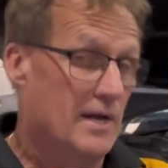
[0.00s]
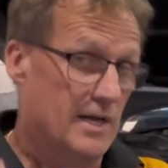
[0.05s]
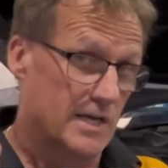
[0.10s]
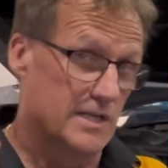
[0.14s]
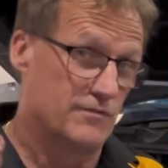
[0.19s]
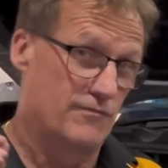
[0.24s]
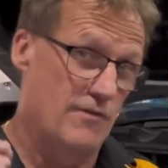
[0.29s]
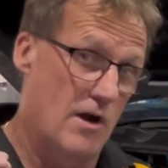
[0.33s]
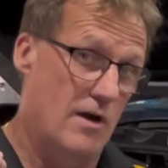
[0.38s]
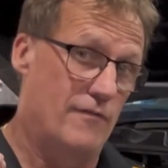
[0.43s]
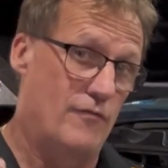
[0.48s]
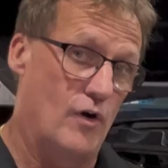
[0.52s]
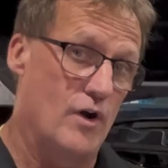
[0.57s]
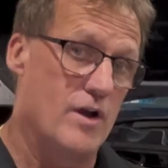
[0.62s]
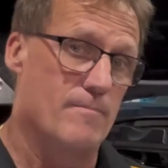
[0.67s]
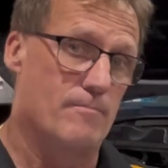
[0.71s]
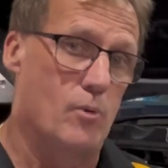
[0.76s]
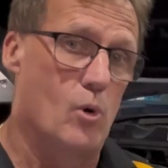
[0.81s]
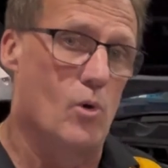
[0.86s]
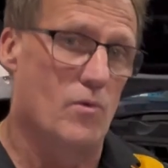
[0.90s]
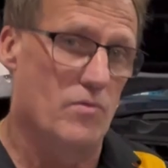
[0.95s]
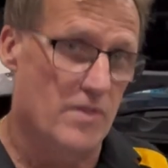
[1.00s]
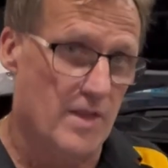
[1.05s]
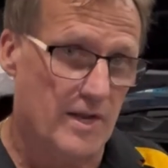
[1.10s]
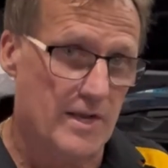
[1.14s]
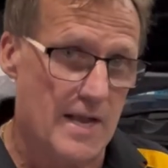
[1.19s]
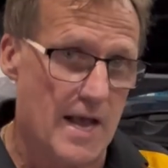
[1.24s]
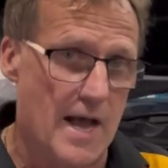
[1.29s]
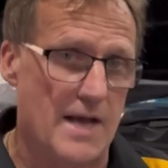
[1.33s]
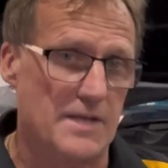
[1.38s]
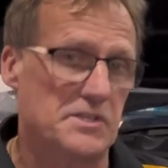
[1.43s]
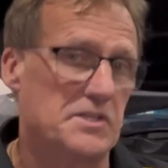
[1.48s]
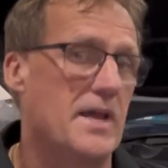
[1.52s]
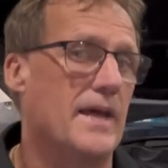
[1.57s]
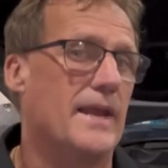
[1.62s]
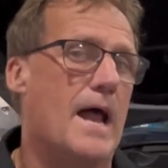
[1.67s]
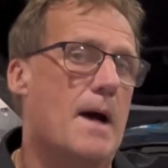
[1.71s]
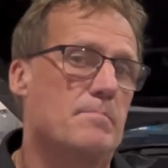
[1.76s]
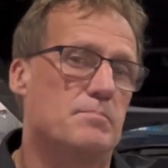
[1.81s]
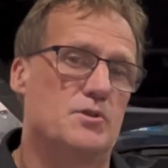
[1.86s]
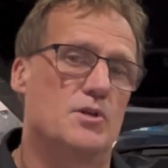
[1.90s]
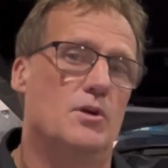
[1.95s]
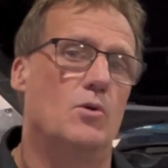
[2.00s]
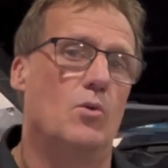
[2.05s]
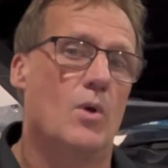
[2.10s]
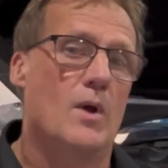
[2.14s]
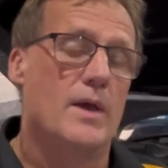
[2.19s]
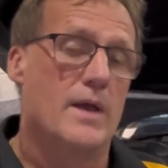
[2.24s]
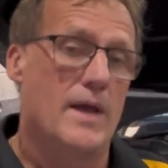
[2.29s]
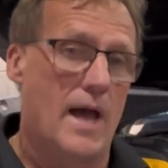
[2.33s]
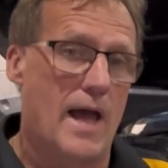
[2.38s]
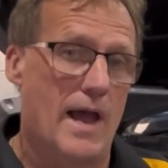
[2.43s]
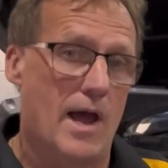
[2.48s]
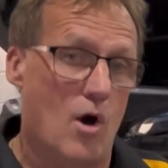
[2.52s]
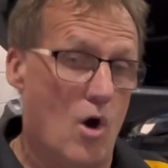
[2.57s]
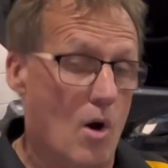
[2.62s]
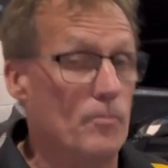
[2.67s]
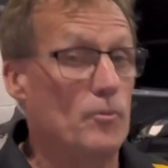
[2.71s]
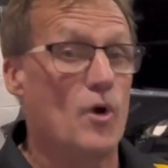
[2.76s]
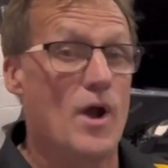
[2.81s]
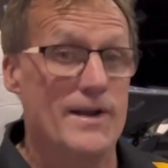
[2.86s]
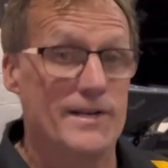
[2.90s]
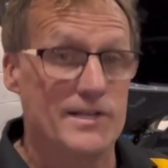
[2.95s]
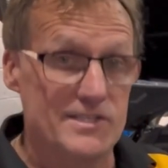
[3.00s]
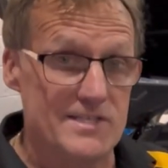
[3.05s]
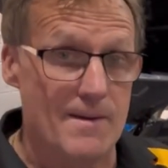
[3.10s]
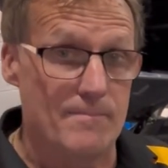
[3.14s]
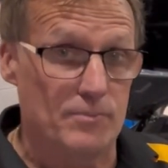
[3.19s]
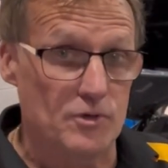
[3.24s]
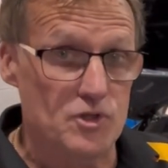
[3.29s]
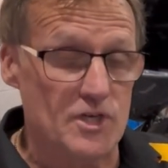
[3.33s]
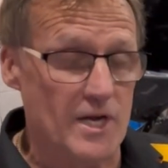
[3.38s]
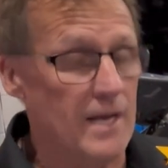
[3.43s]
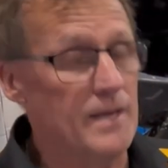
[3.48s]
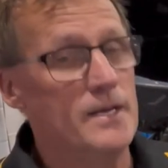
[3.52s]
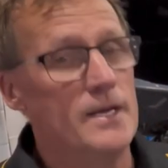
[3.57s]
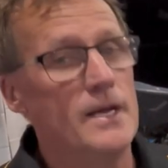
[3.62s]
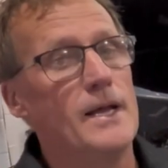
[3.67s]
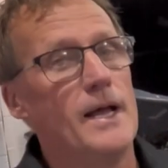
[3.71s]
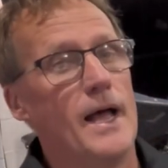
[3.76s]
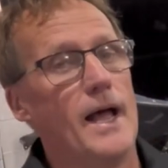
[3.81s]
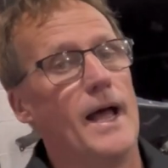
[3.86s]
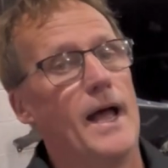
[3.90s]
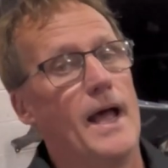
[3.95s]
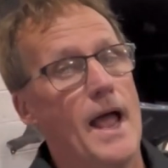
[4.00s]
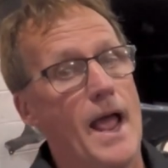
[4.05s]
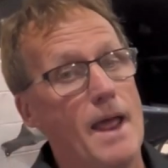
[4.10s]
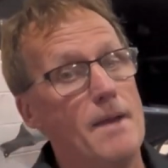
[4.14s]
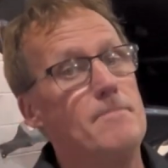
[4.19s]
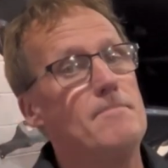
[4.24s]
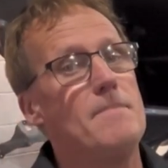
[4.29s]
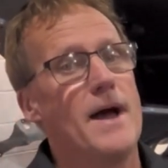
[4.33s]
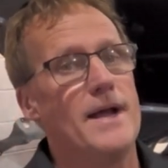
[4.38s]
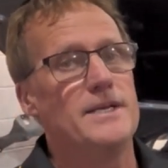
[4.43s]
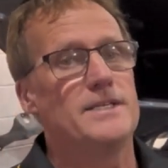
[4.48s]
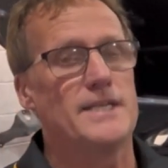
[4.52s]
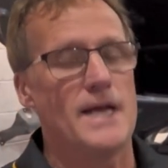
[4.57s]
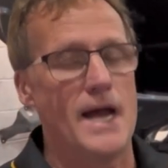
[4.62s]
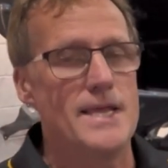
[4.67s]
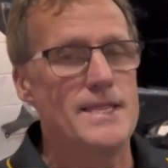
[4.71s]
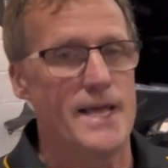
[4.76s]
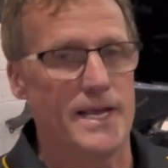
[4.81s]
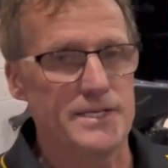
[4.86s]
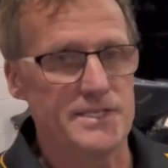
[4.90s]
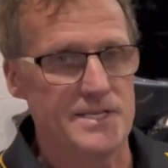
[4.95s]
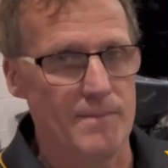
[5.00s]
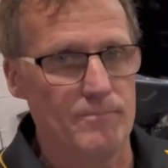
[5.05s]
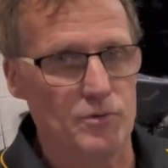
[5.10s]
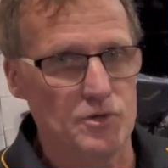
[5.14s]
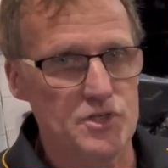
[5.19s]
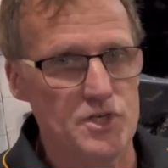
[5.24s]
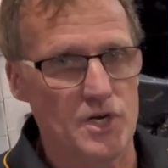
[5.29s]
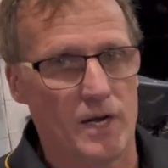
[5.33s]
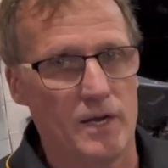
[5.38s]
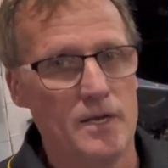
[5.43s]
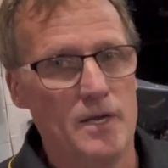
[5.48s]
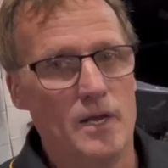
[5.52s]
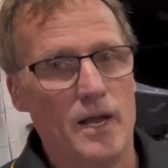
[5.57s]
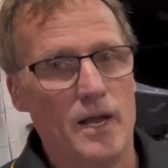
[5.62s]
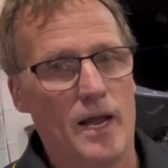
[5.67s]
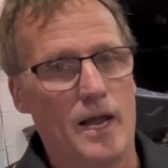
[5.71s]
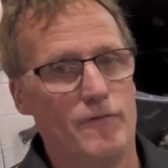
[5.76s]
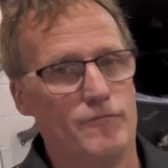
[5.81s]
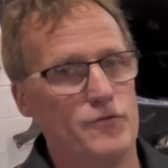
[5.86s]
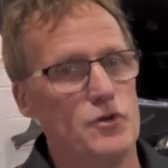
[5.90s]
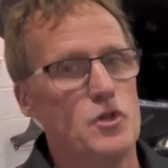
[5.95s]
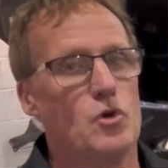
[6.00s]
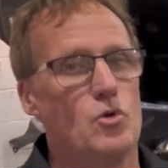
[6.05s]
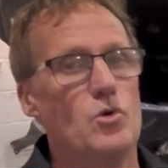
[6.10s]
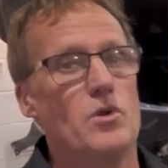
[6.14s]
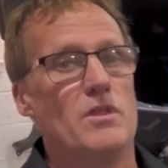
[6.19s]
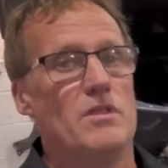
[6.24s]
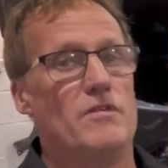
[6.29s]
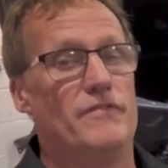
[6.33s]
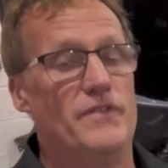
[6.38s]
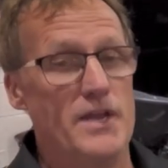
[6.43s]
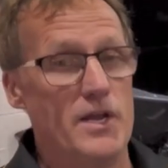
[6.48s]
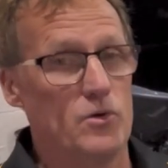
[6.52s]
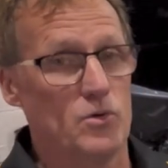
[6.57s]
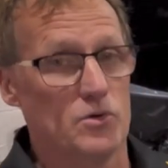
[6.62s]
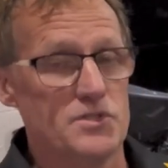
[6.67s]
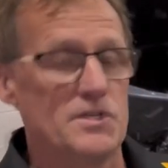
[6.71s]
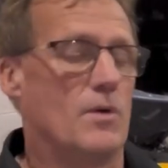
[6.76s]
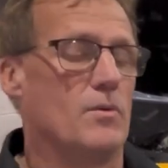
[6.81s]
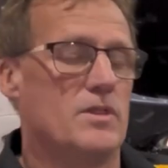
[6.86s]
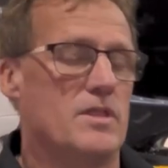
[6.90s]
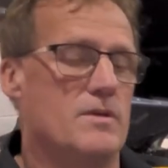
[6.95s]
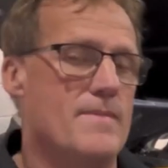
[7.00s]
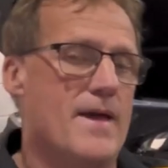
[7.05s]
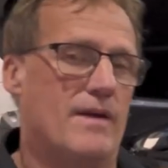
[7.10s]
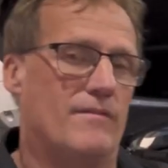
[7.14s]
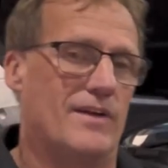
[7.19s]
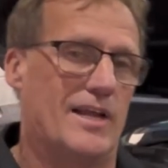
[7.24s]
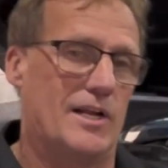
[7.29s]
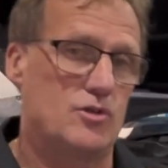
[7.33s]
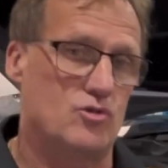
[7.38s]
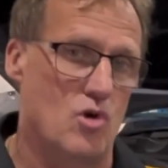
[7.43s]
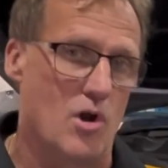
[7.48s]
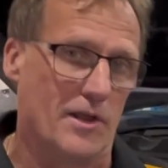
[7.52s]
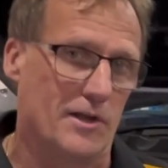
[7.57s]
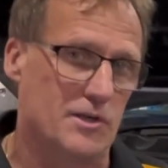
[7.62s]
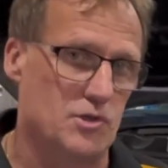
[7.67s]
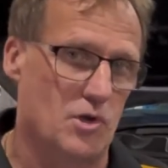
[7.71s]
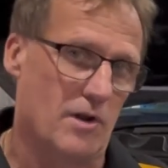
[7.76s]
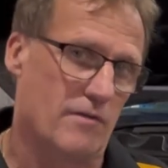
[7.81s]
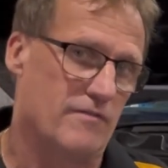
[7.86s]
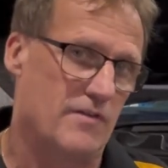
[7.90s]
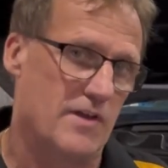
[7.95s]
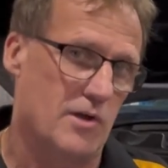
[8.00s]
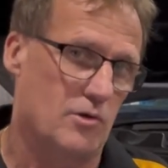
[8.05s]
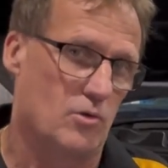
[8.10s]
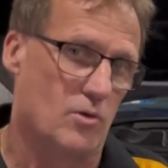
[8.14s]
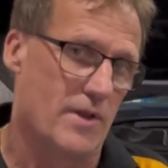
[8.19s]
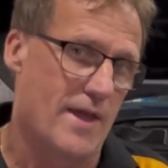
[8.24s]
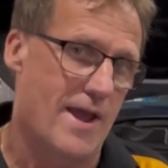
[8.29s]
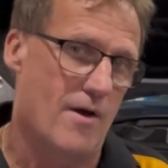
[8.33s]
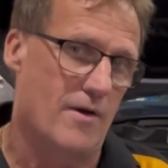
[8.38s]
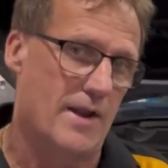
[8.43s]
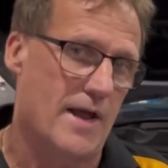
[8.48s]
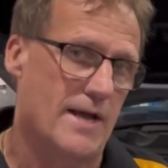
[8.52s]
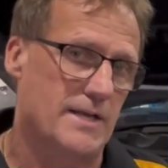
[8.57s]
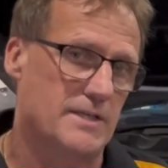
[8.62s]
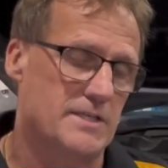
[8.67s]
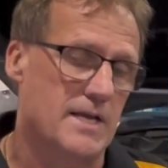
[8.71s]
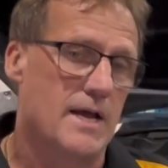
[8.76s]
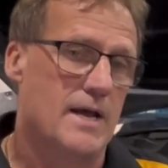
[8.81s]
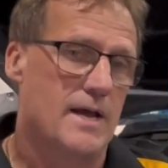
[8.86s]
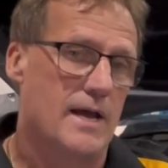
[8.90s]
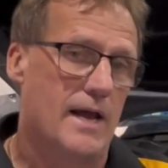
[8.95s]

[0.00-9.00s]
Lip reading: It's very, very important that cars get up to operating temperature and maintain that temperature for the good of the vehicle. So with the amount of electronics on a vehicle nowadays,